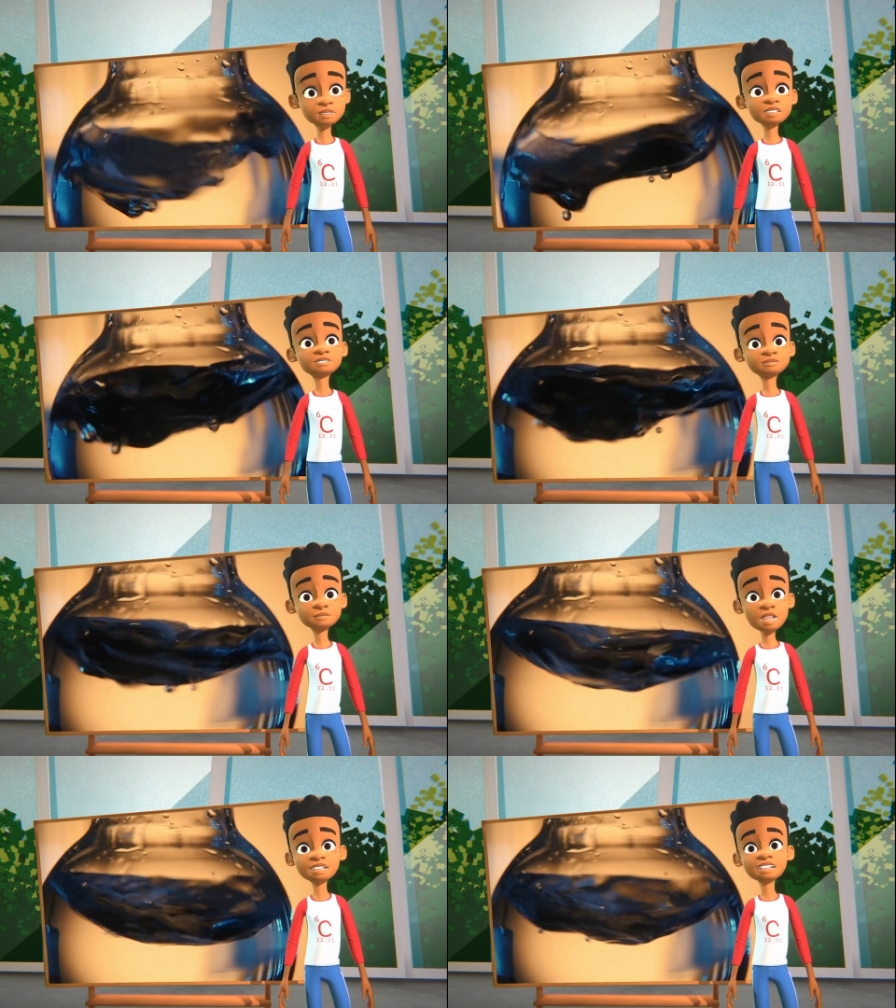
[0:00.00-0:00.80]
because
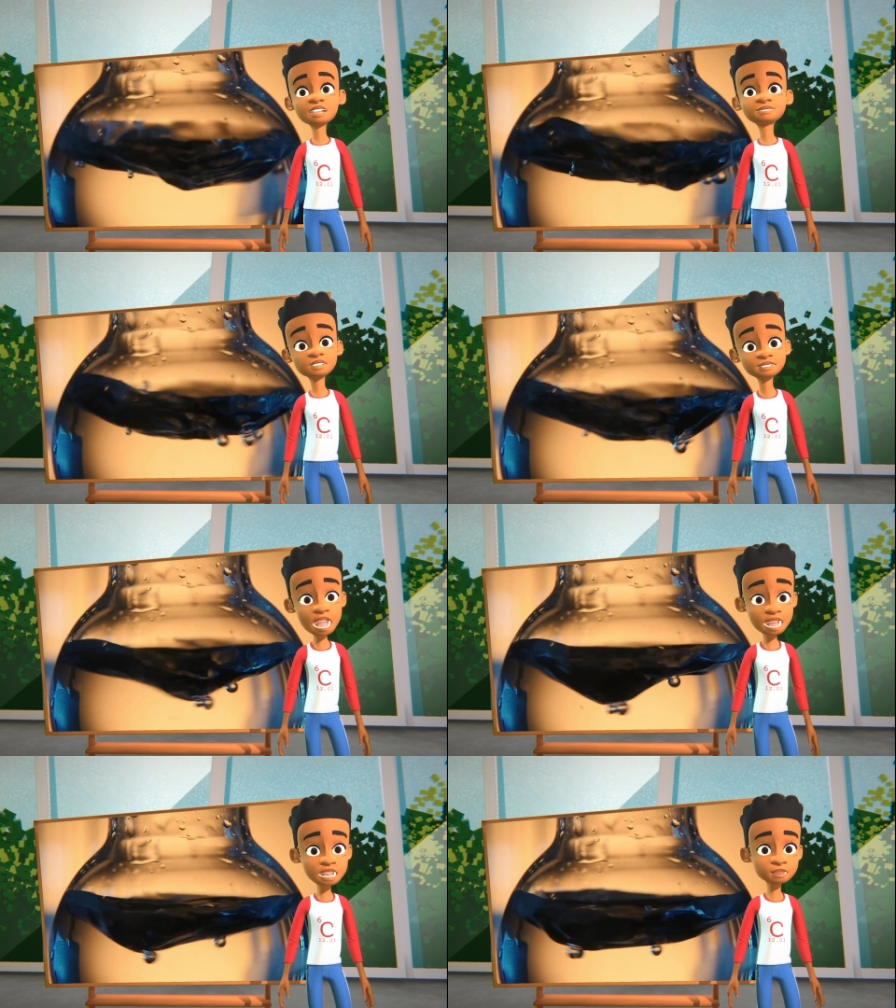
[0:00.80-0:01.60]
many of the
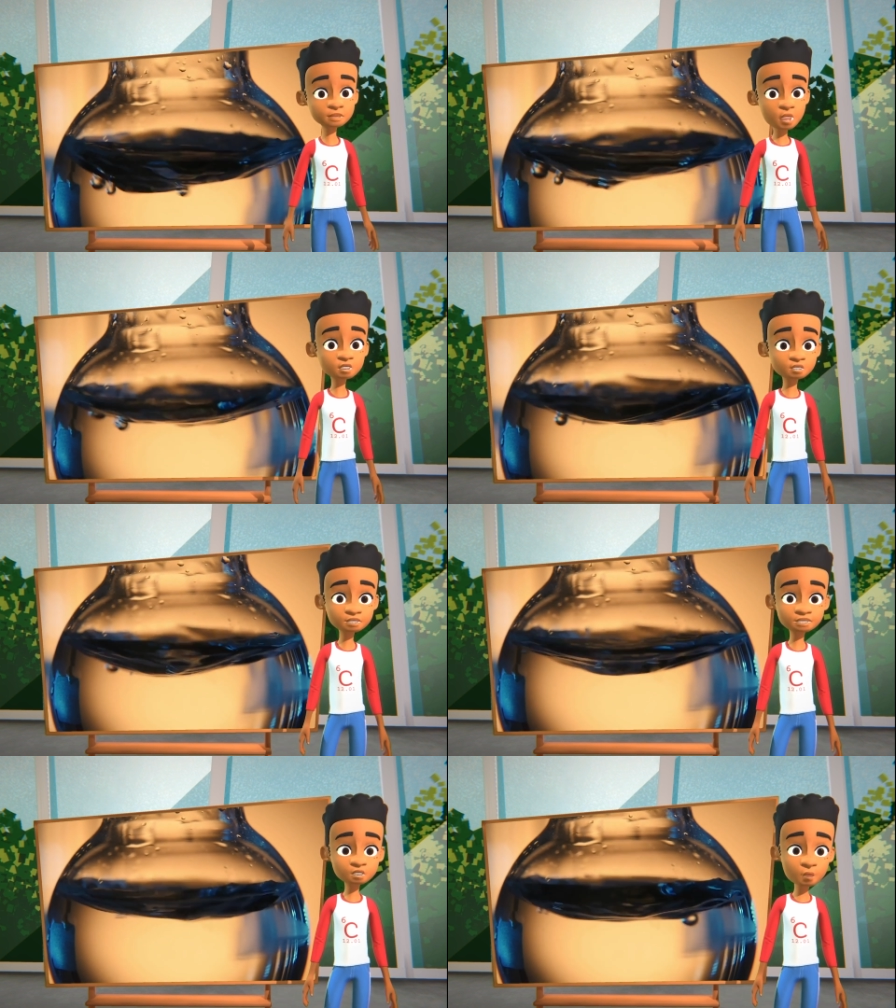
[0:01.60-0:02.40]
tiny
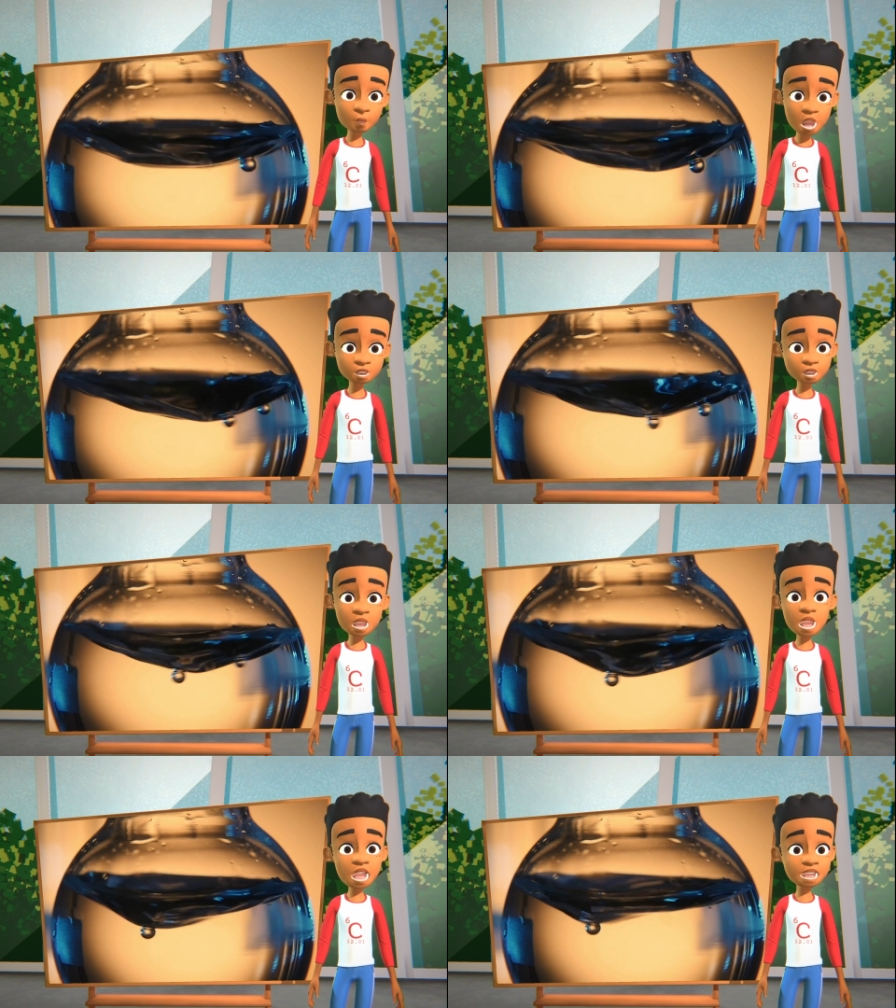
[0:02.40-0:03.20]
particles in the
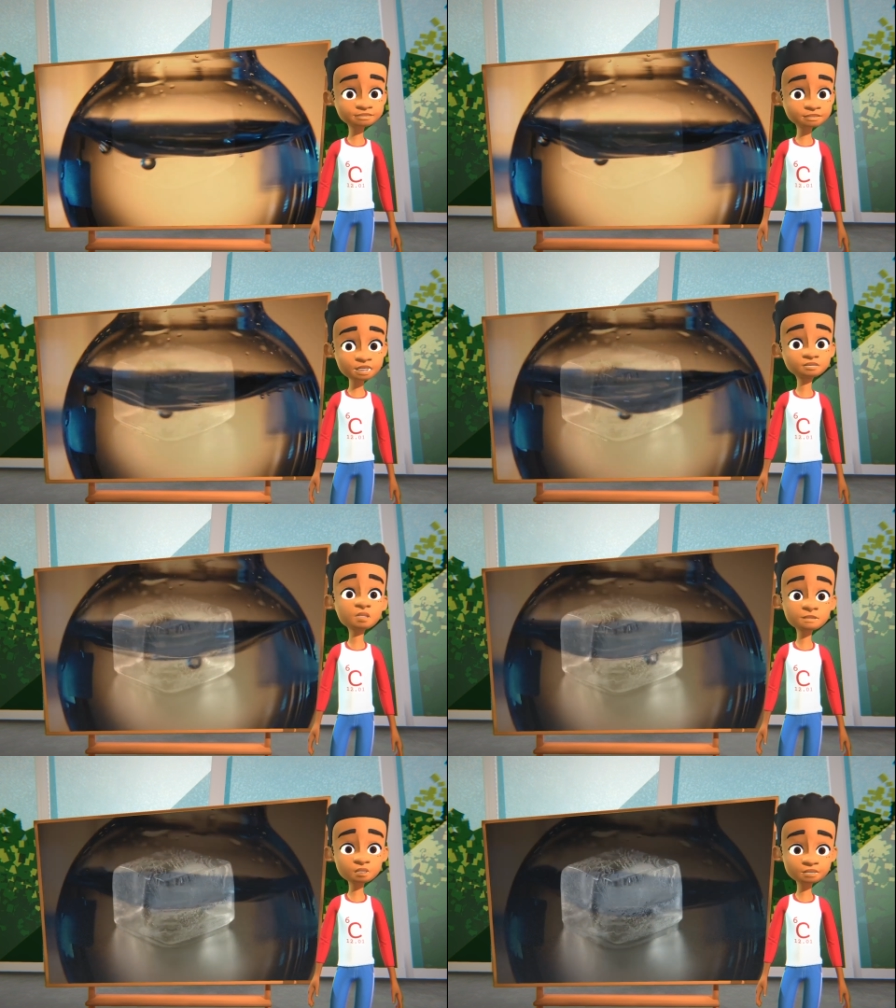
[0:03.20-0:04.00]
water have been
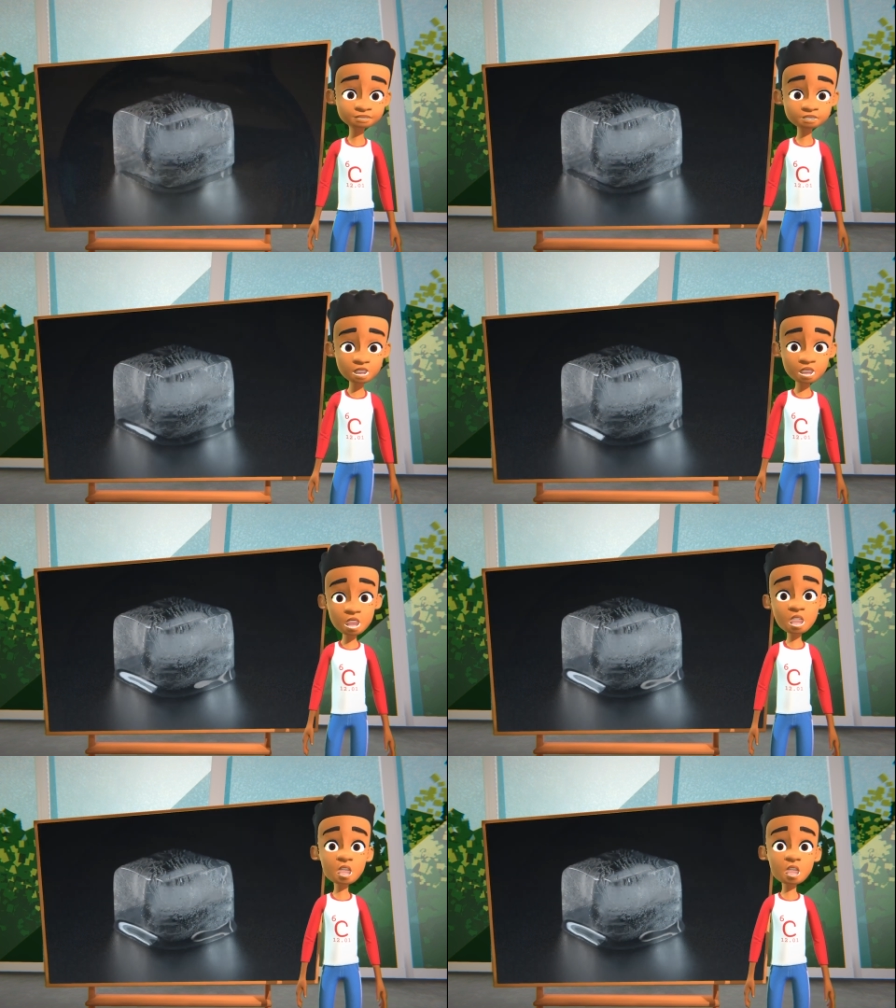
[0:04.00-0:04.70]
removed.